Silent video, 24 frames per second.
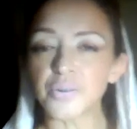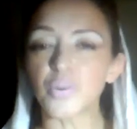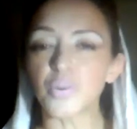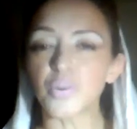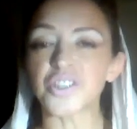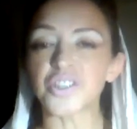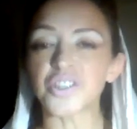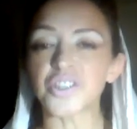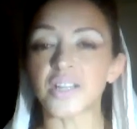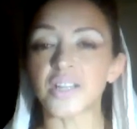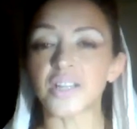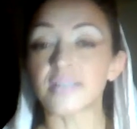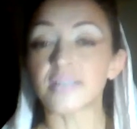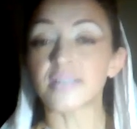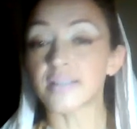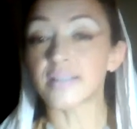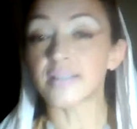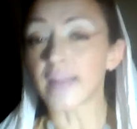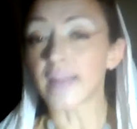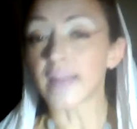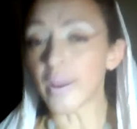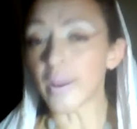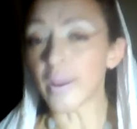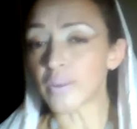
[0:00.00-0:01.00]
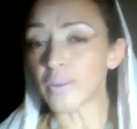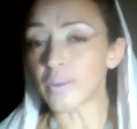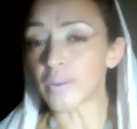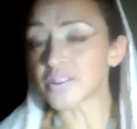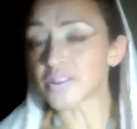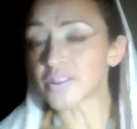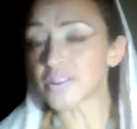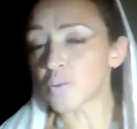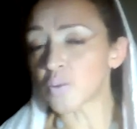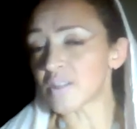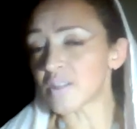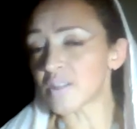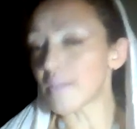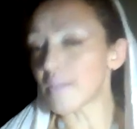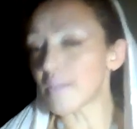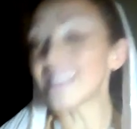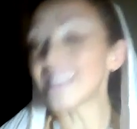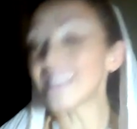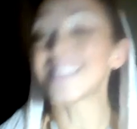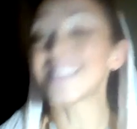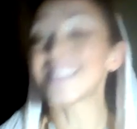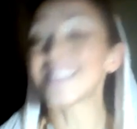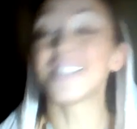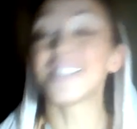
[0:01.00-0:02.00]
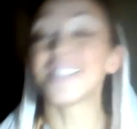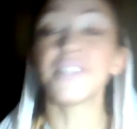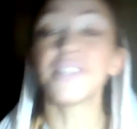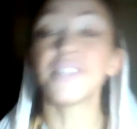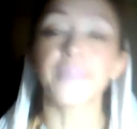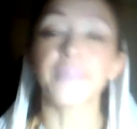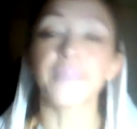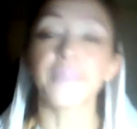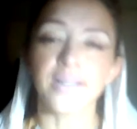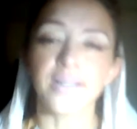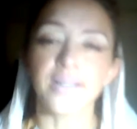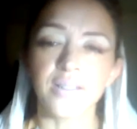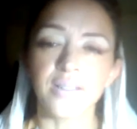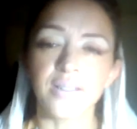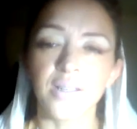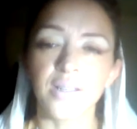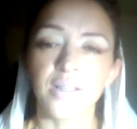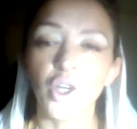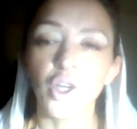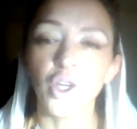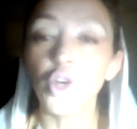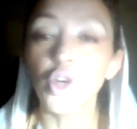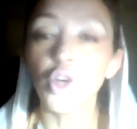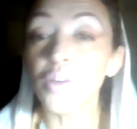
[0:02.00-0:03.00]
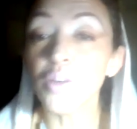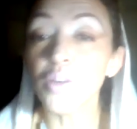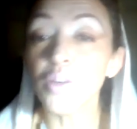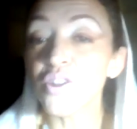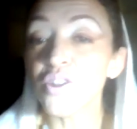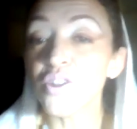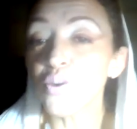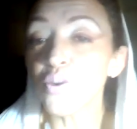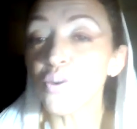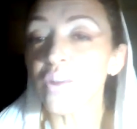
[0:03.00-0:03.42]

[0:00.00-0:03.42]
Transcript: what changes the language? What makes it different? Could we do